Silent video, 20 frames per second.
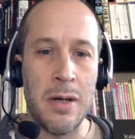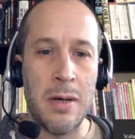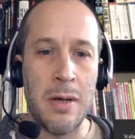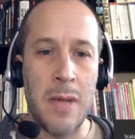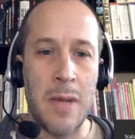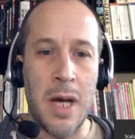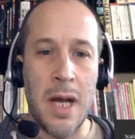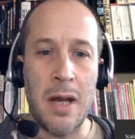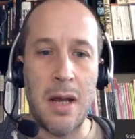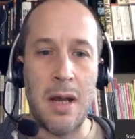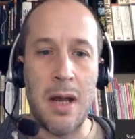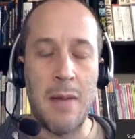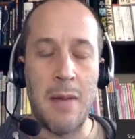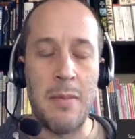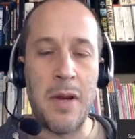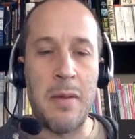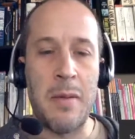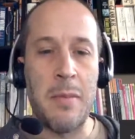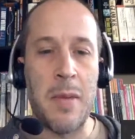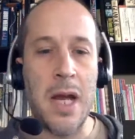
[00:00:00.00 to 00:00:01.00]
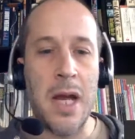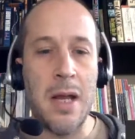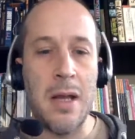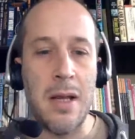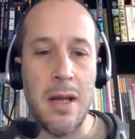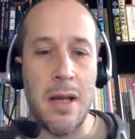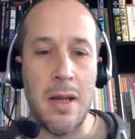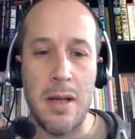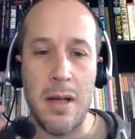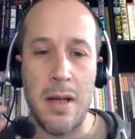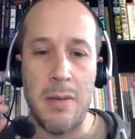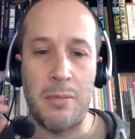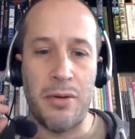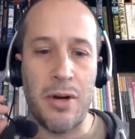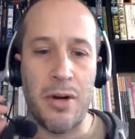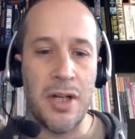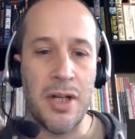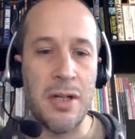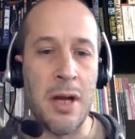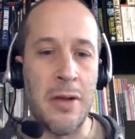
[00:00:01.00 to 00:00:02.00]
my
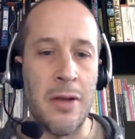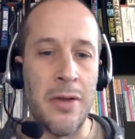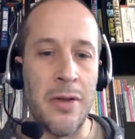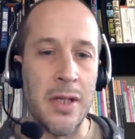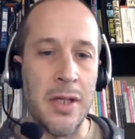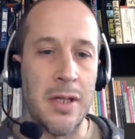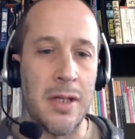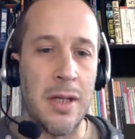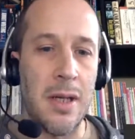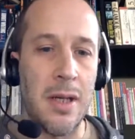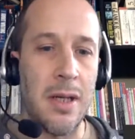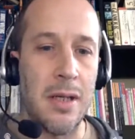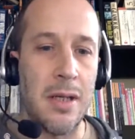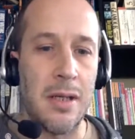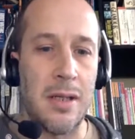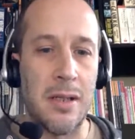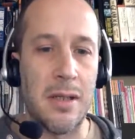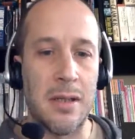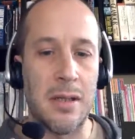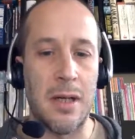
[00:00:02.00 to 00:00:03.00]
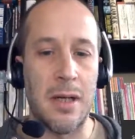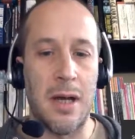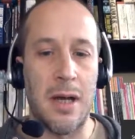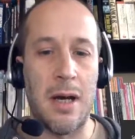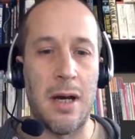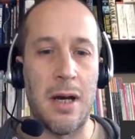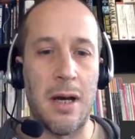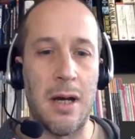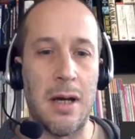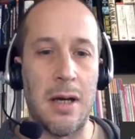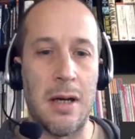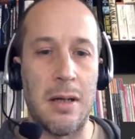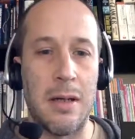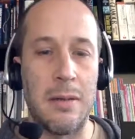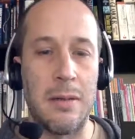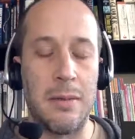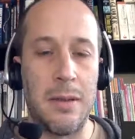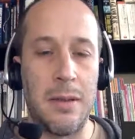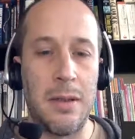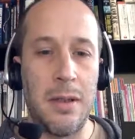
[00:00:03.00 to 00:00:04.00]
impression on this is
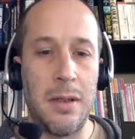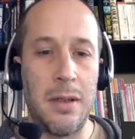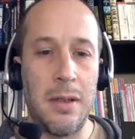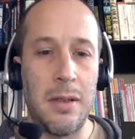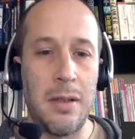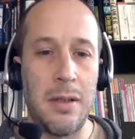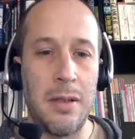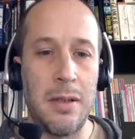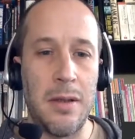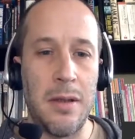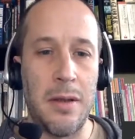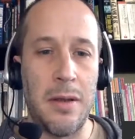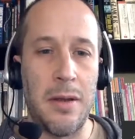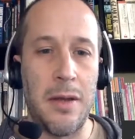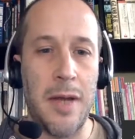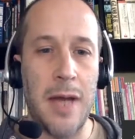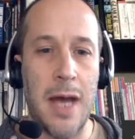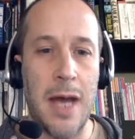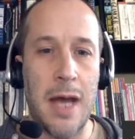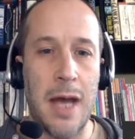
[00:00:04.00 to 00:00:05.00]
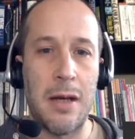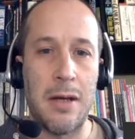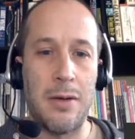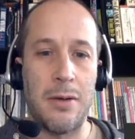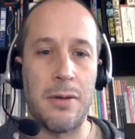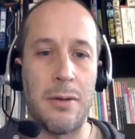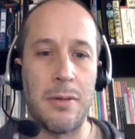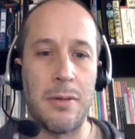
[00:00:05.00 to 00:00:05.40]
that you're